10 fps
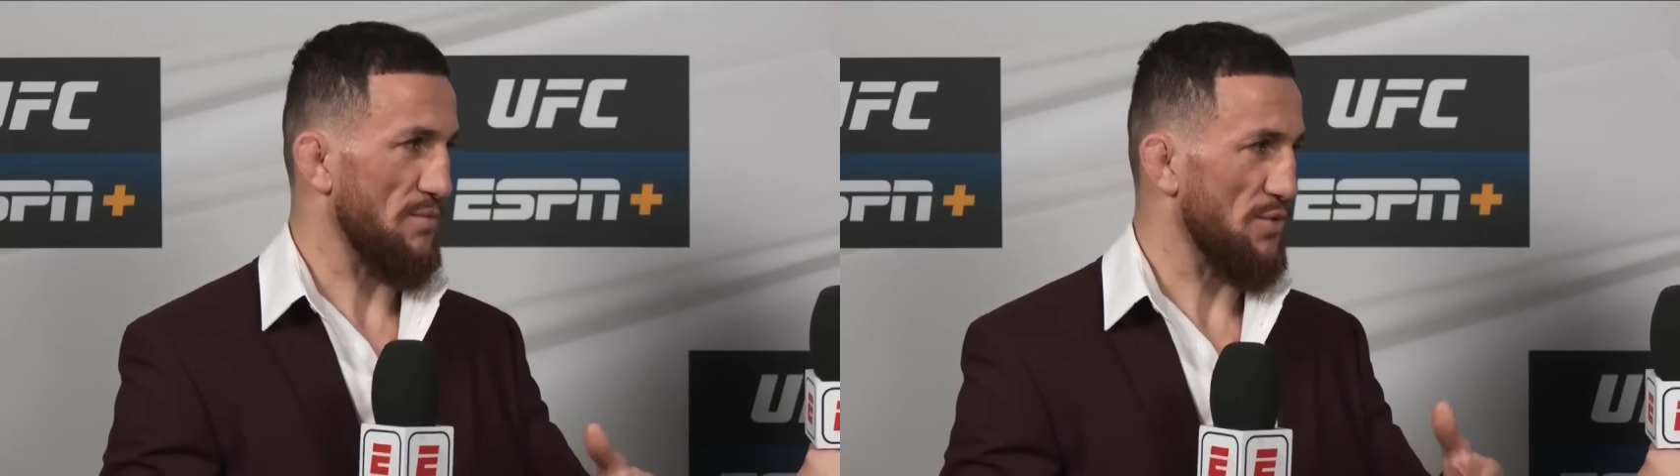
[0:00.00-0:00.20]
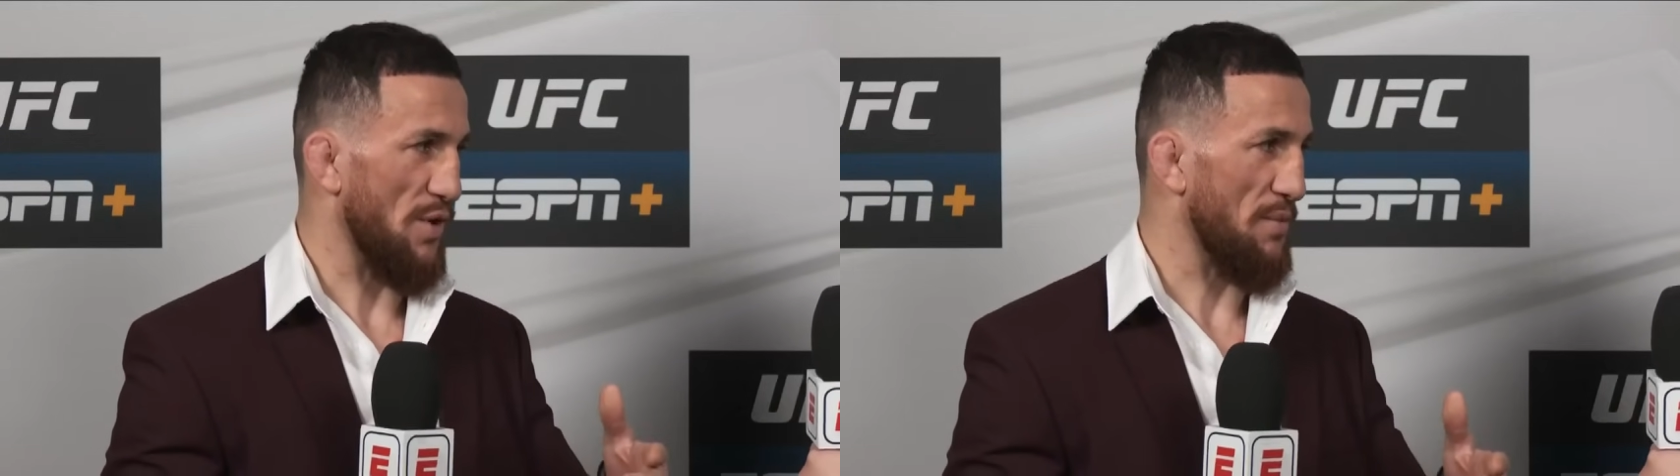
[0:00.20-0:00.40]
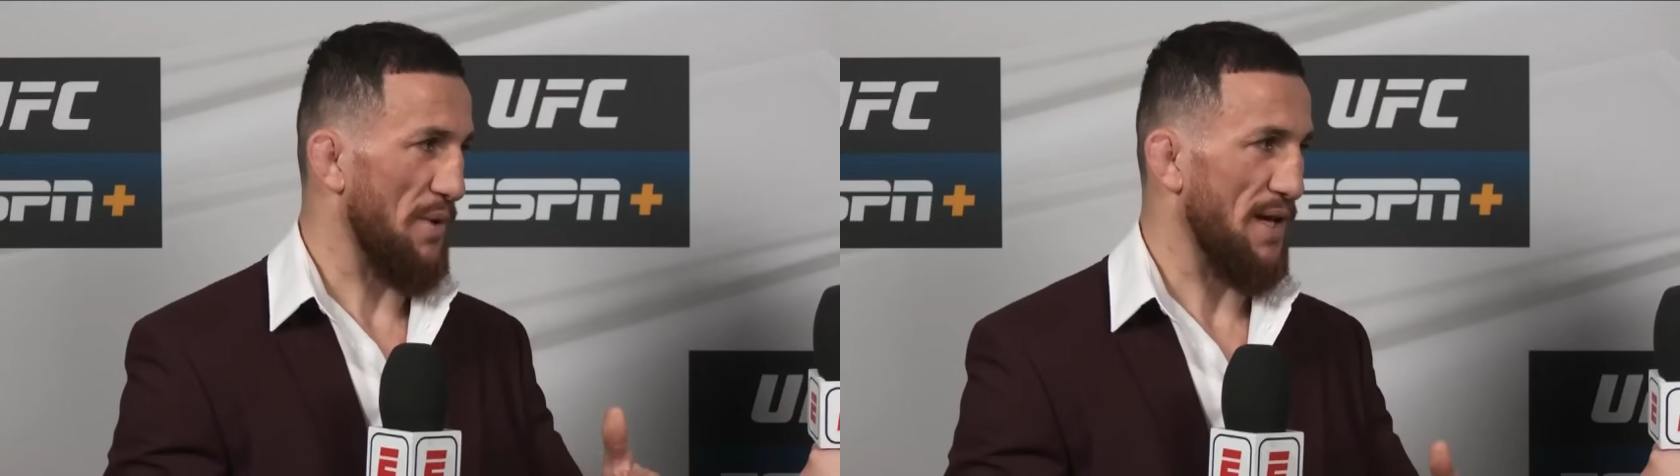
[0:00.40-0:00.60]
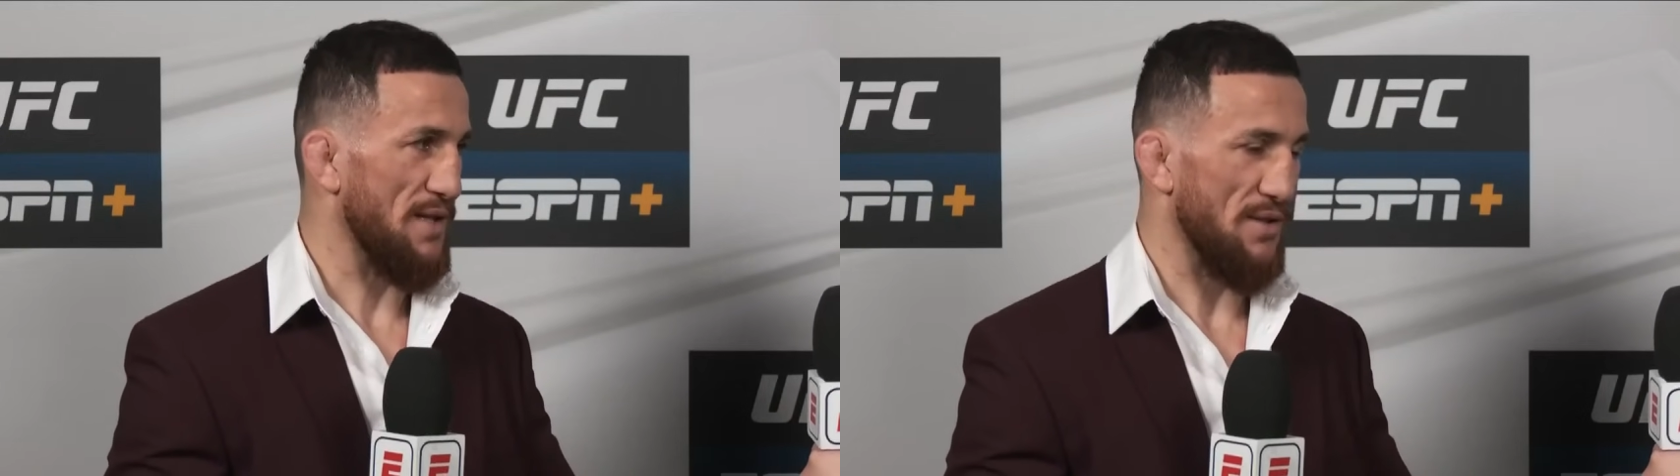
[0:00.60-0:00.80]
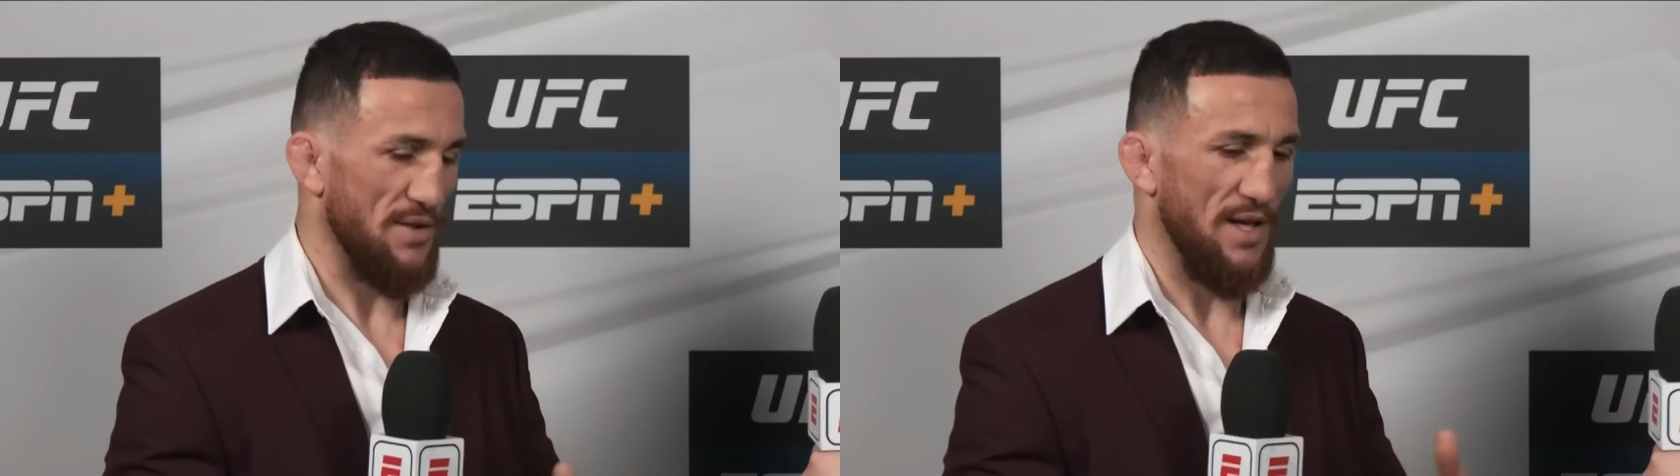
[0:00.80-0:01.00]

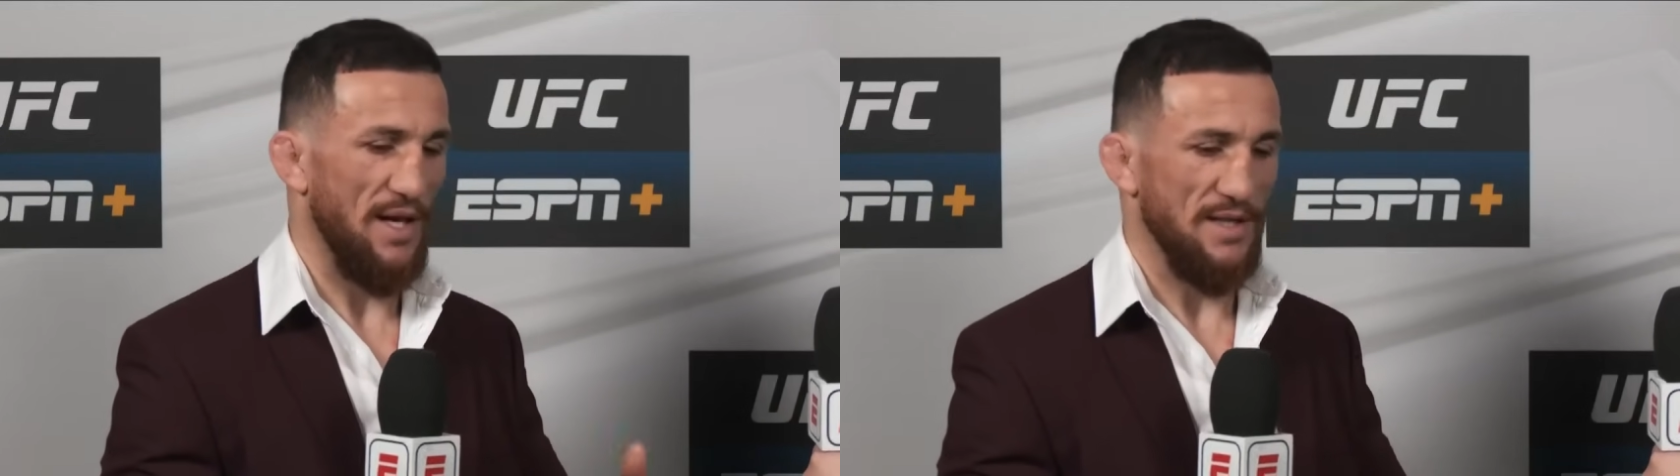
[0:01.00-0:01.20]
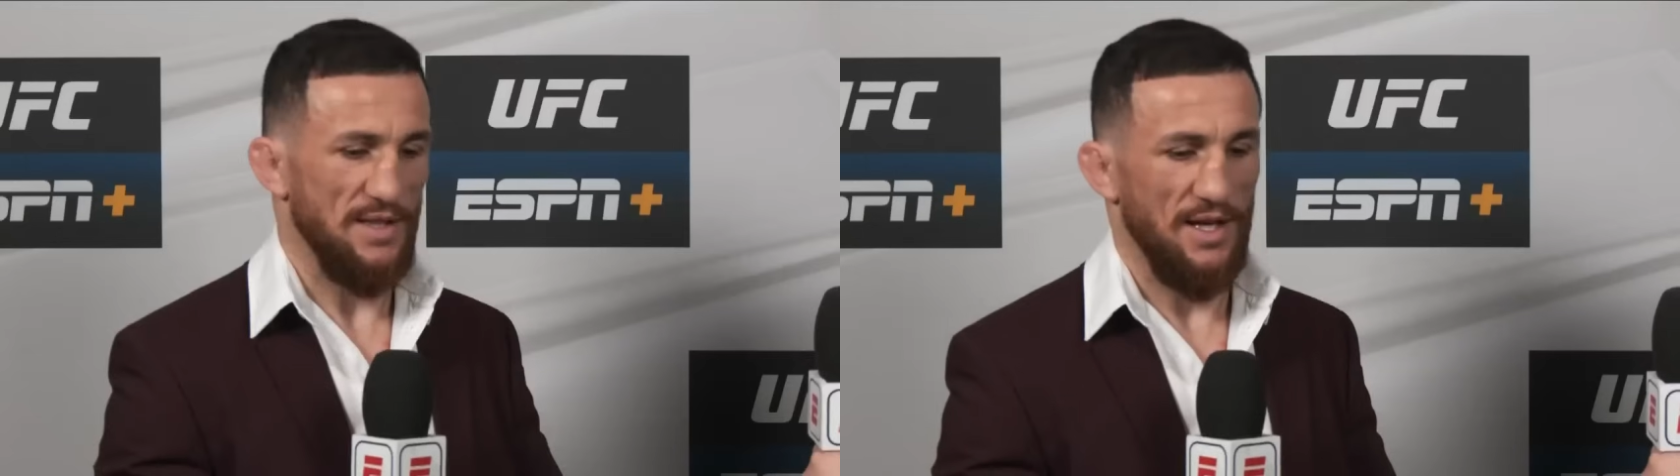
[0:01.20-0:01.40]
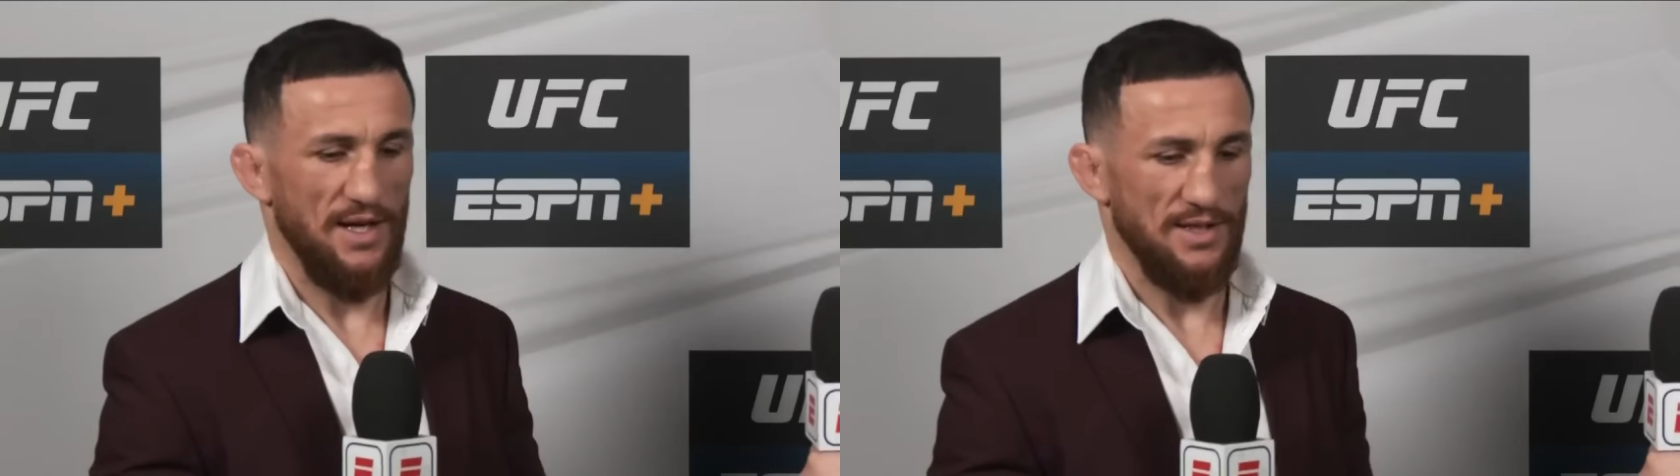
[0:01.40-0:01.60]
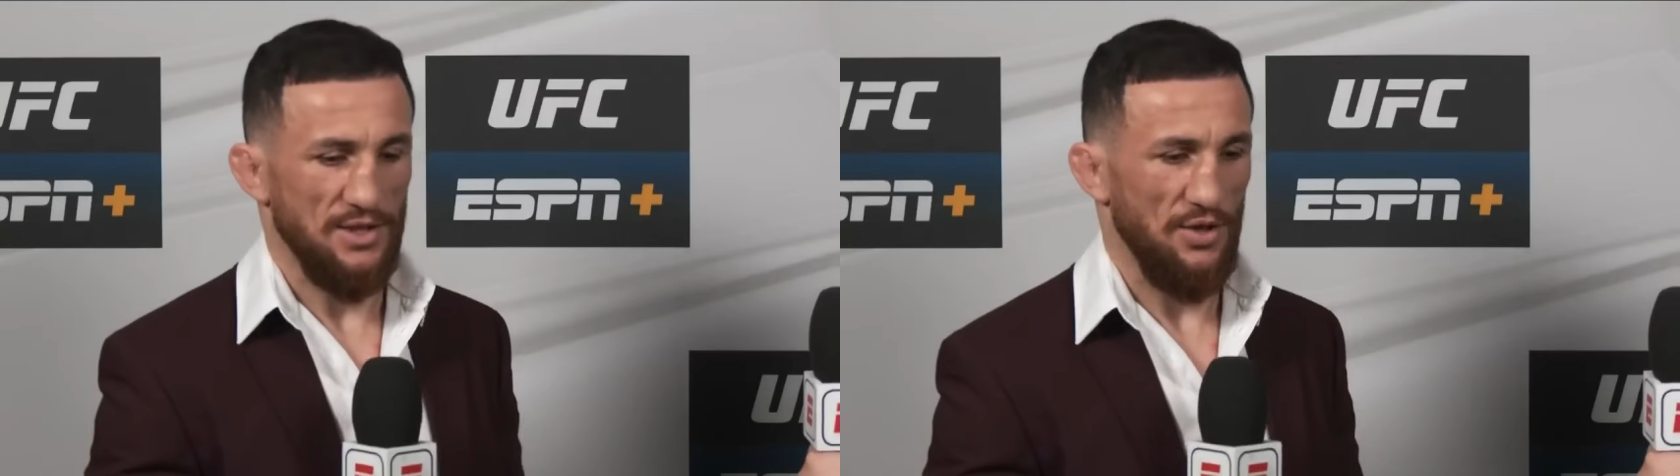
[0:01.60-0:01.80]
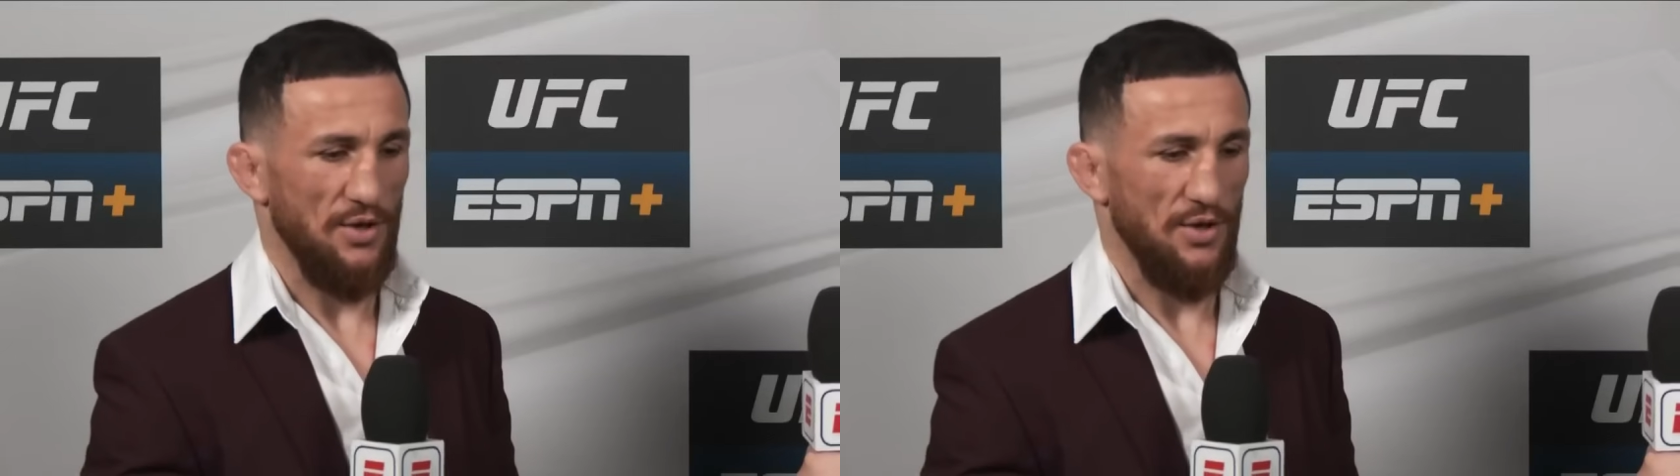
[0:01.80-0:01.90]
Yeah, his gear.